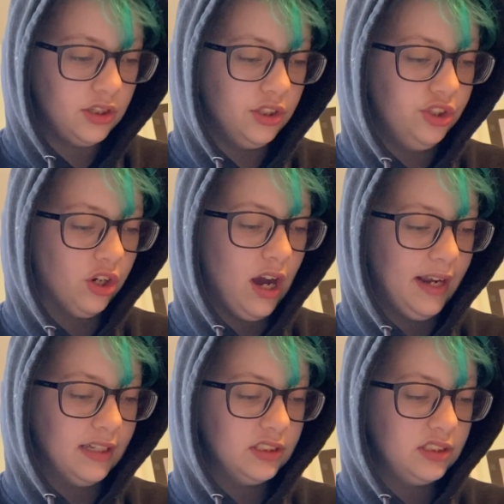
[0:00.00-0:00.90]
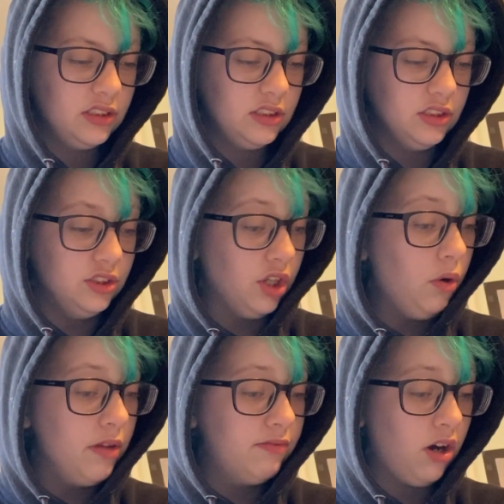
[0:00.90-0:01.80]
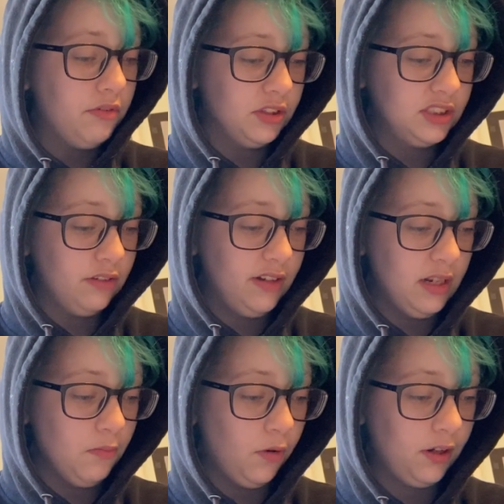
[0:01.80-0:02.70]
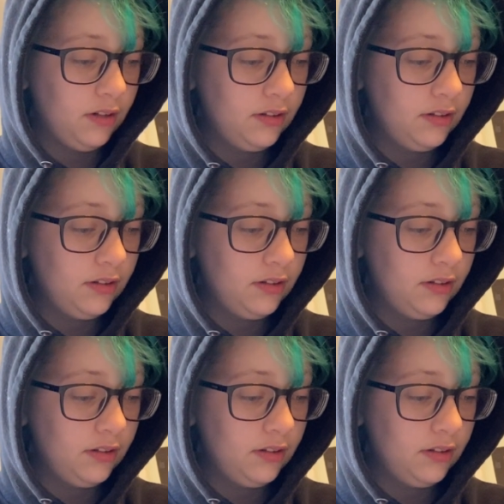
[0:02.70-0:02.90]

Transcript: Your Highness, don't involve yourself anymore.